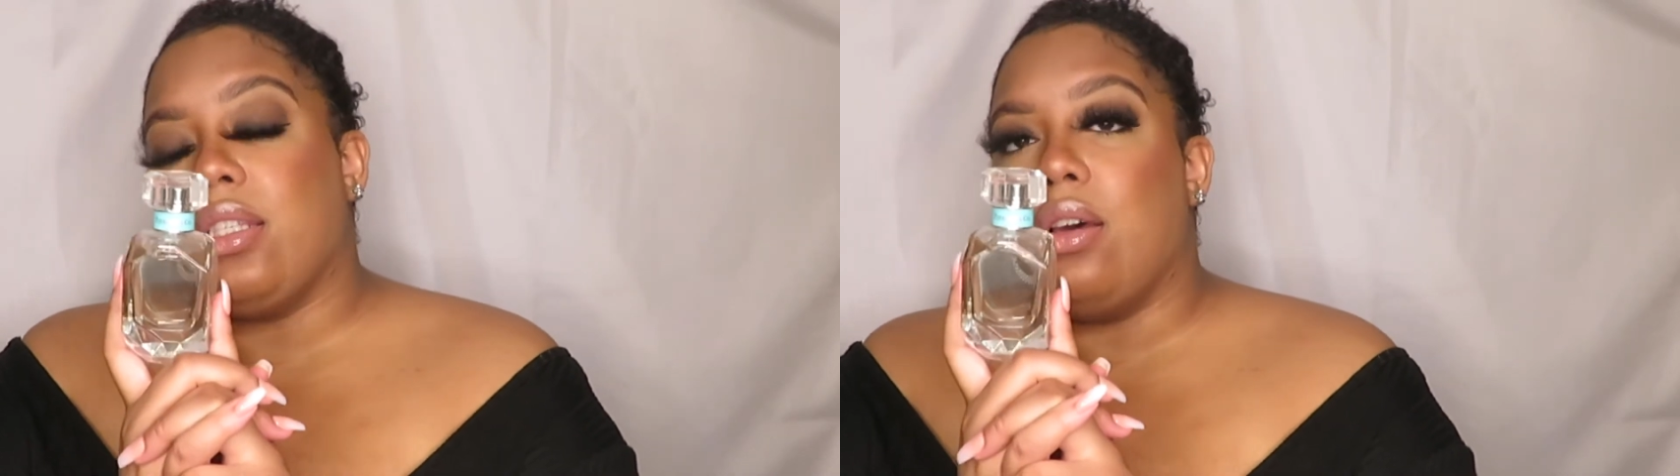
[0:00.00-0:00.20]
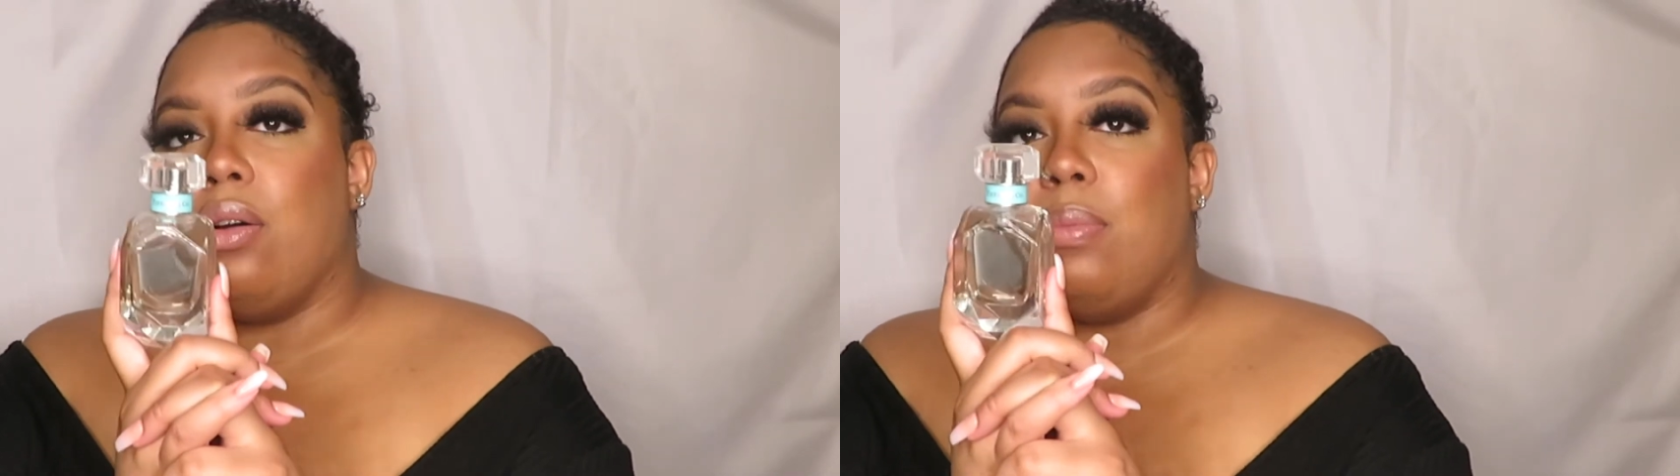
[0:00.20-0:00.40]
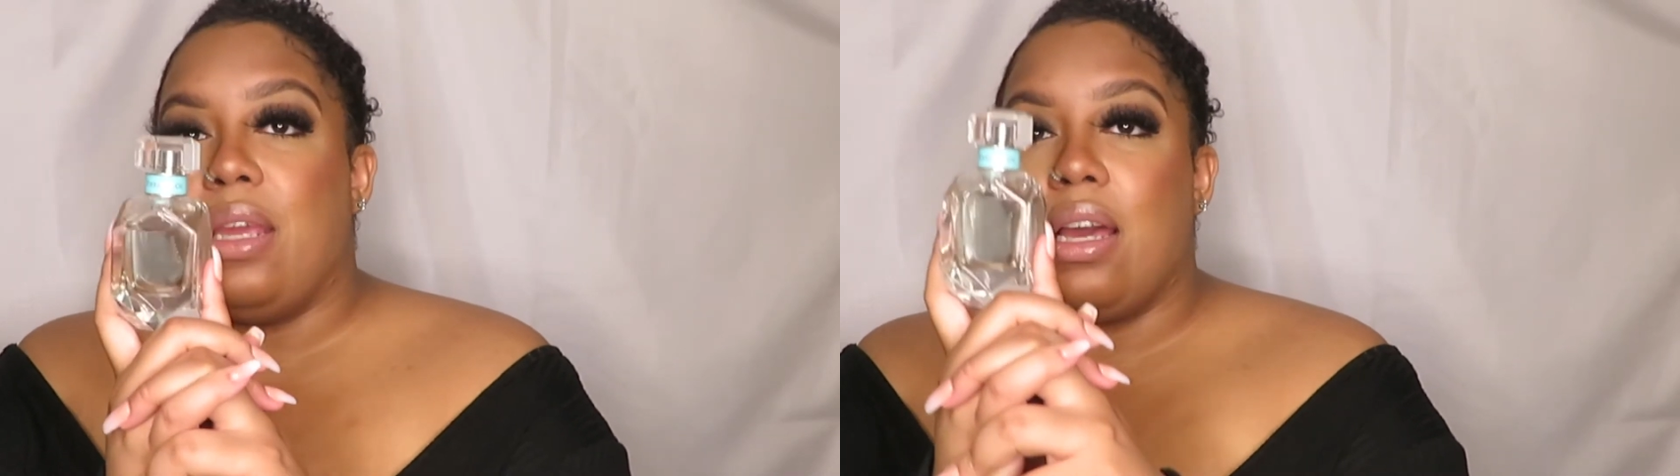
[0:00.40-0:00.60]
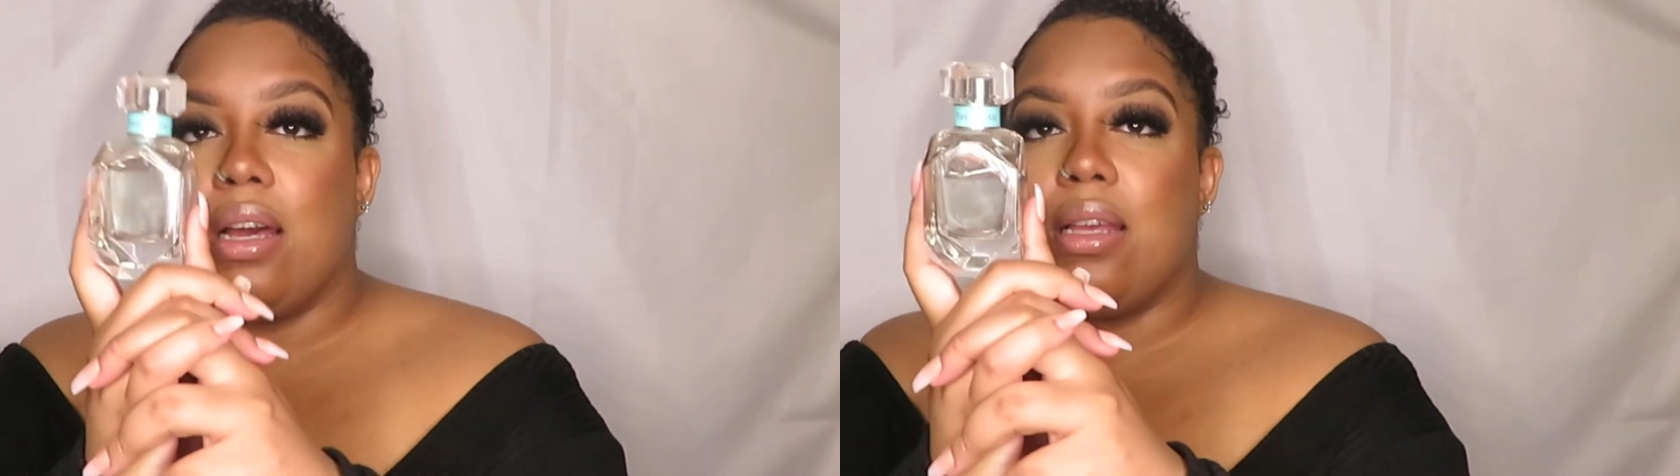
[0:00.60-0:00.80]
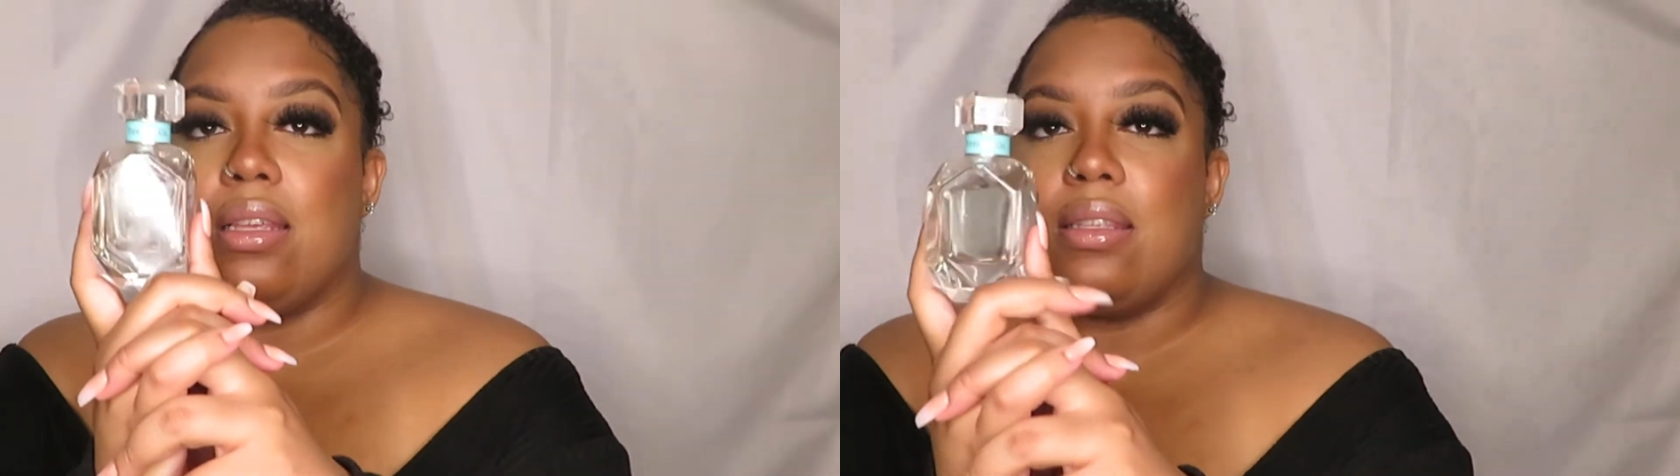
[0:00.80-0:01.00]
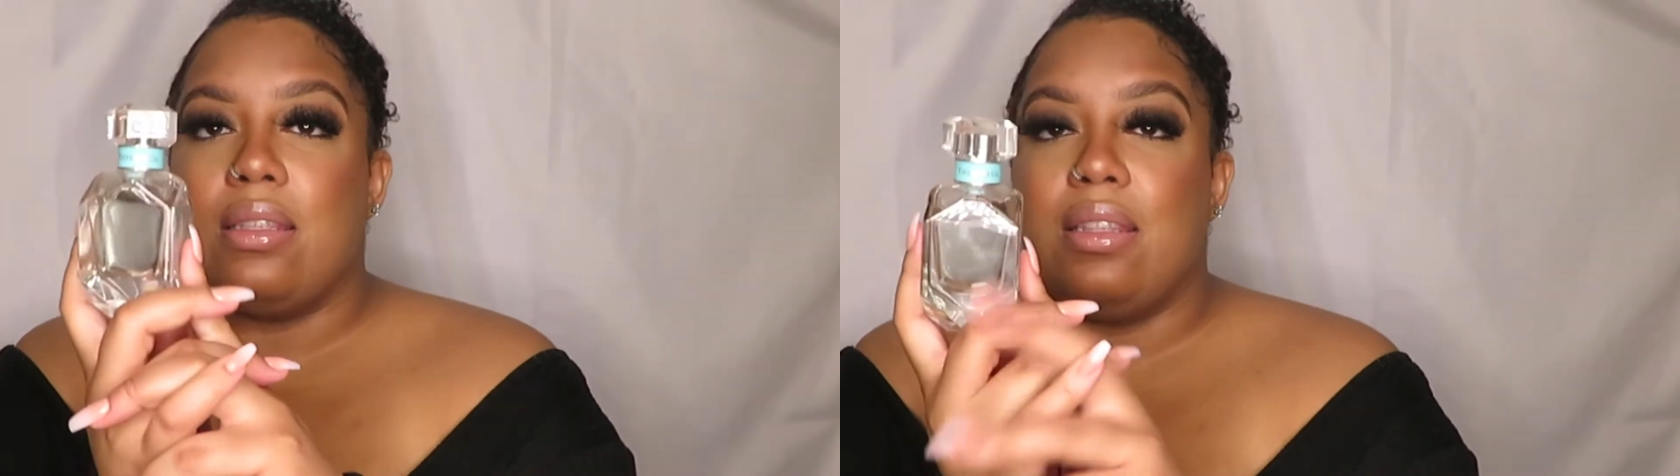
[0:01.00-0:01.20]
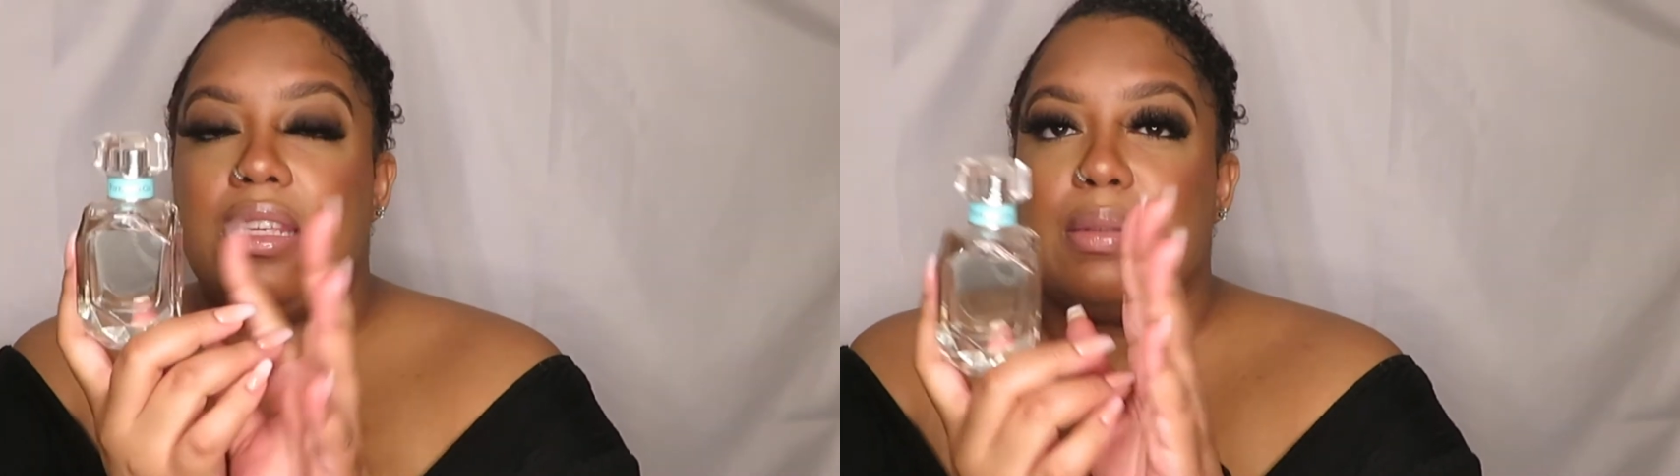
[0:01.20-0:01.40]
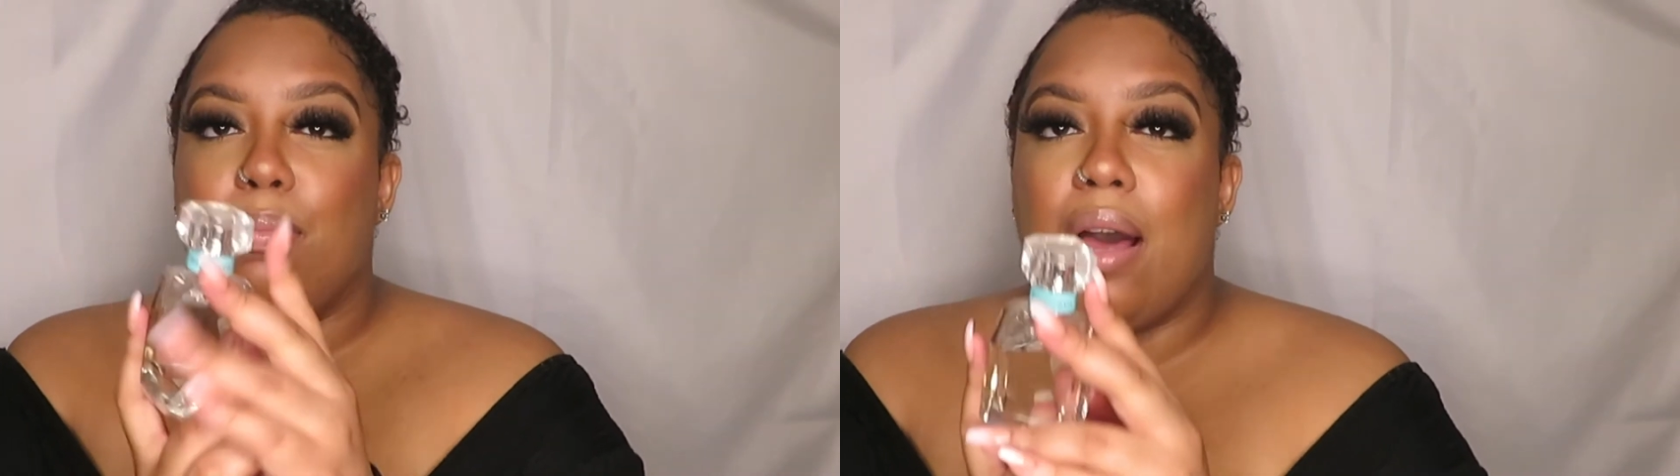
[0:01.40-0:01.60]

So because this